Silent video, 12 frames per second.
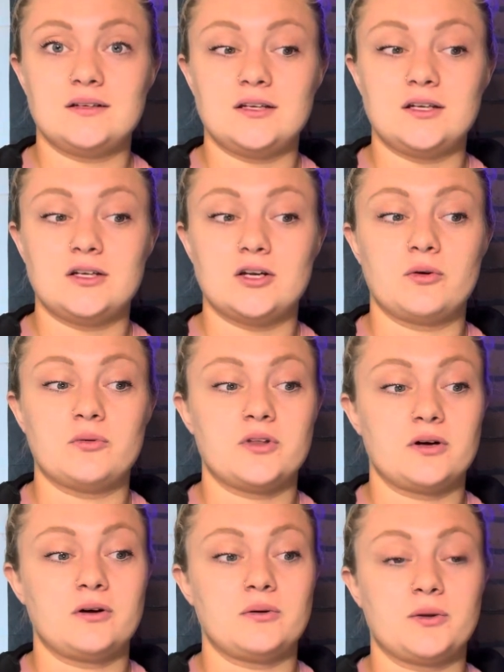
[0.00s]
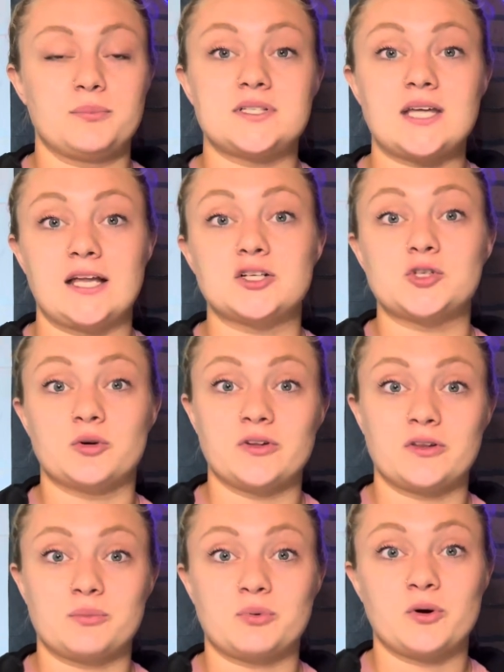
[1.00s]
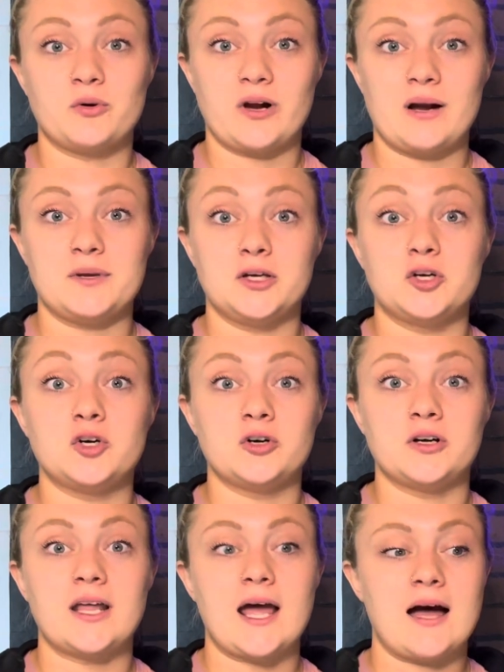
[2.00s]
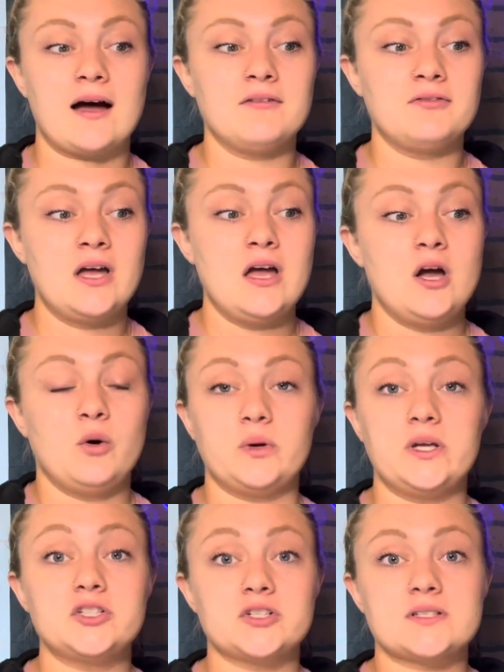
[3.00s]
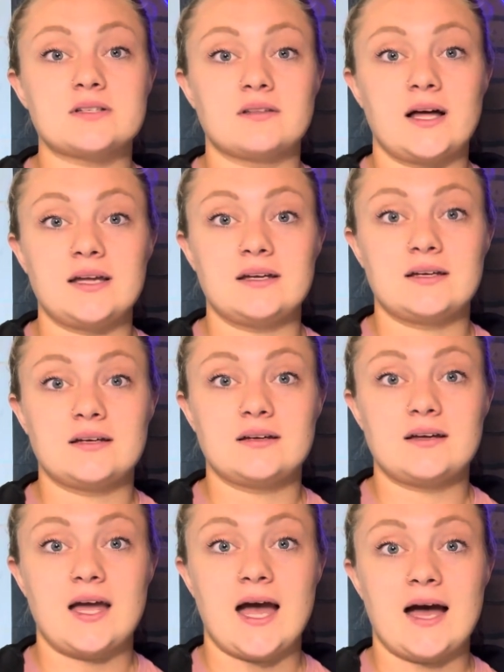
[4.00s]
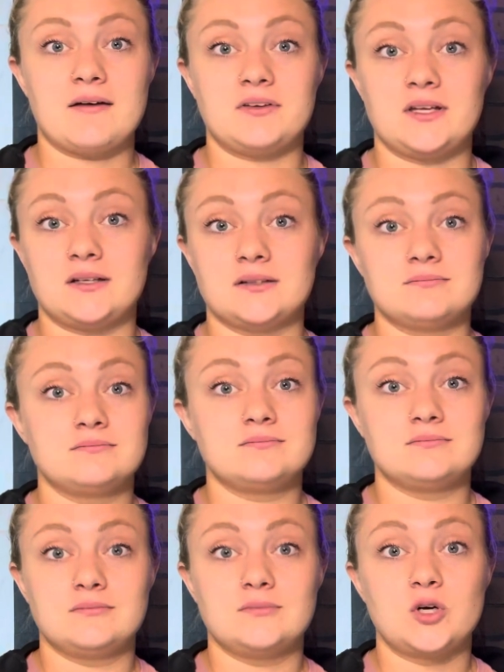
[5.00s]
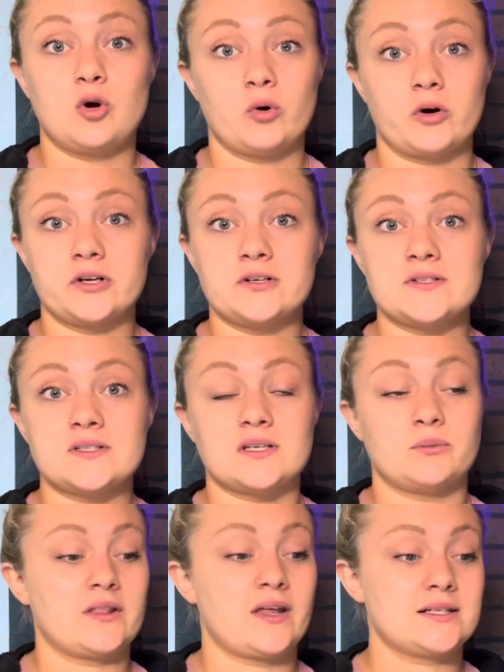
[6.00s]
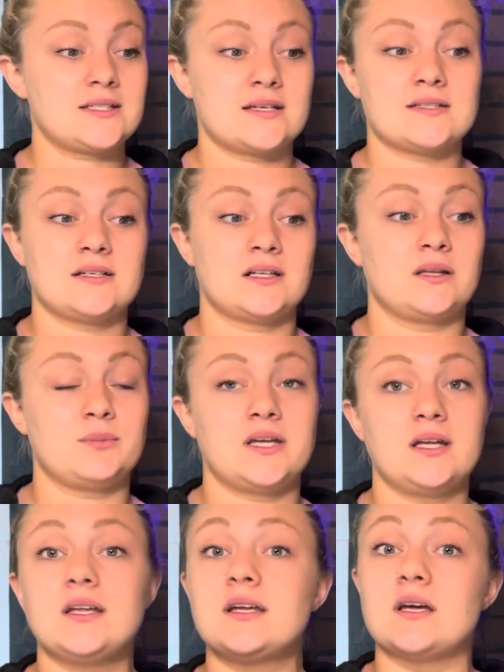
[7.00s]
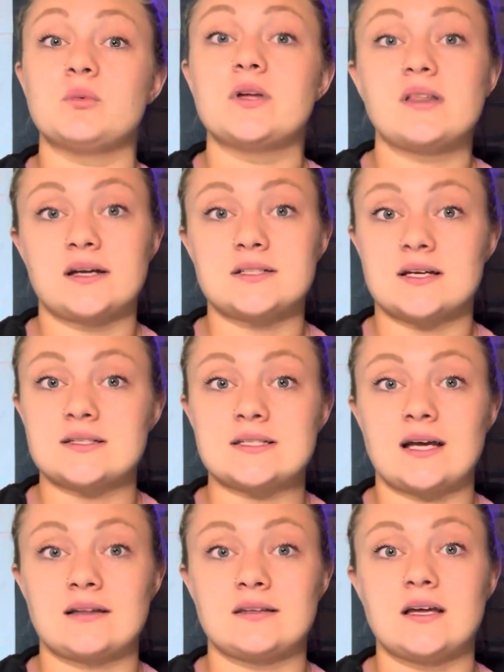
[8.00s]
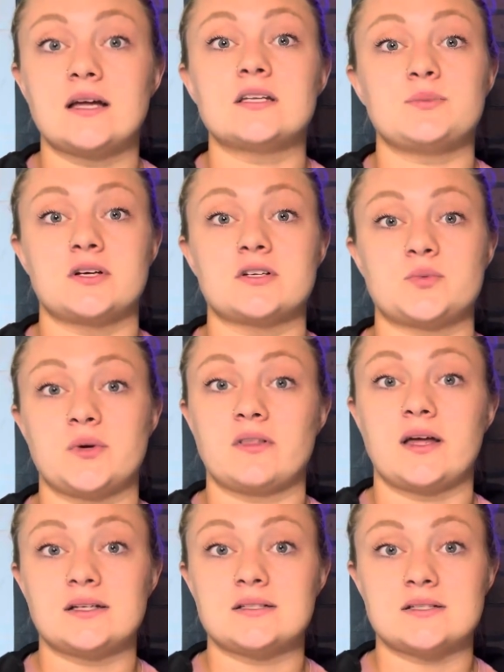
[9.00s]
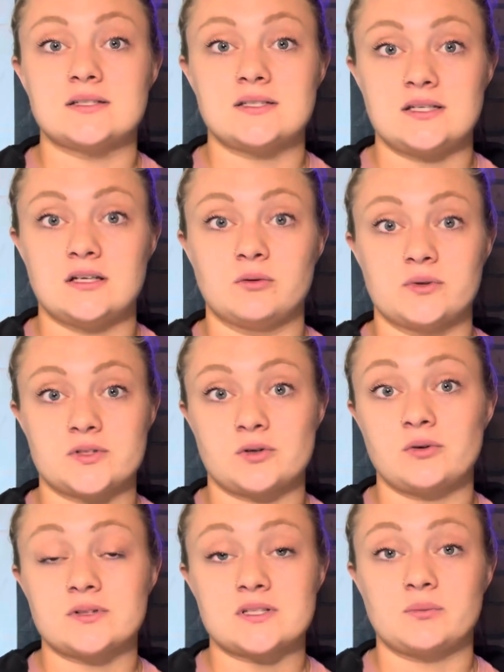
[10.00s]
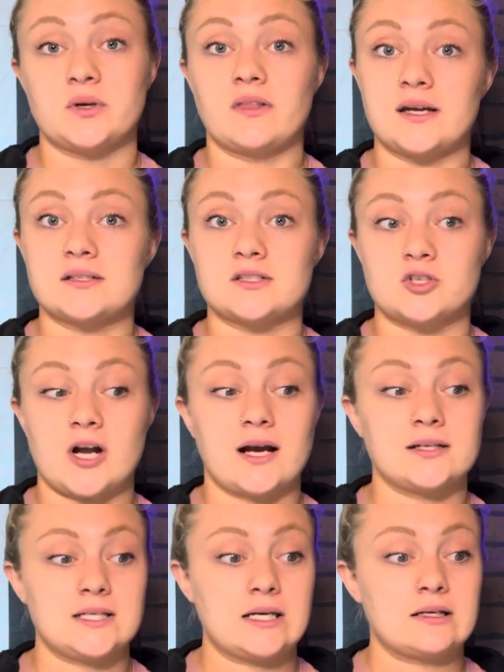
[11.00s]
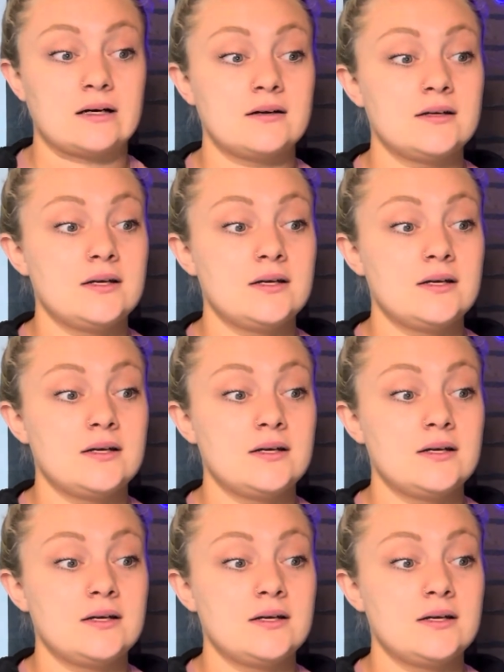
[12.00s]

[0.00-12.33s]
the potential that the programming could have. We just like having quarters, and we like testing in the beginning, and we like testing at the end because we like to see results and we like to track data.